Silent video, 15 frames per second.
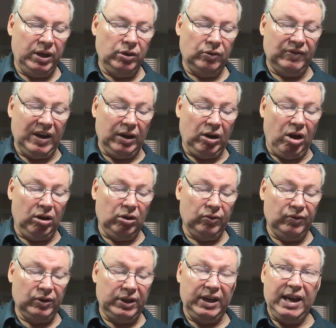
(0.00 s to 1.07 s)
You've got
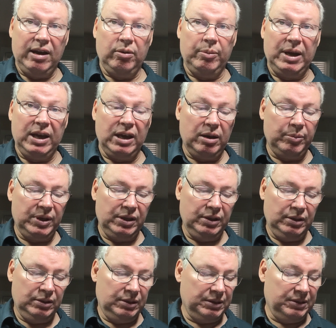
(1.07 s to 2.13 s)
Haulover Canal in
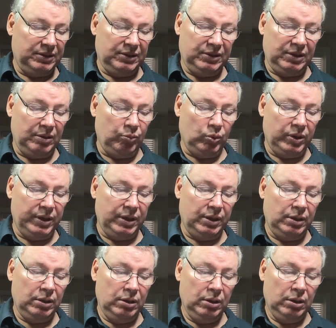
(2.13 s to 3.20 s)
Miami. It's the same
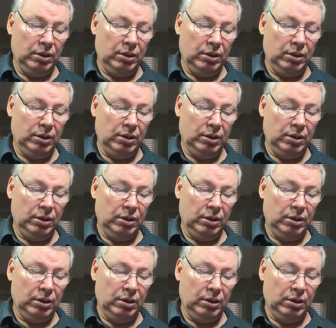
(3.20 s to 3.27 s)
way.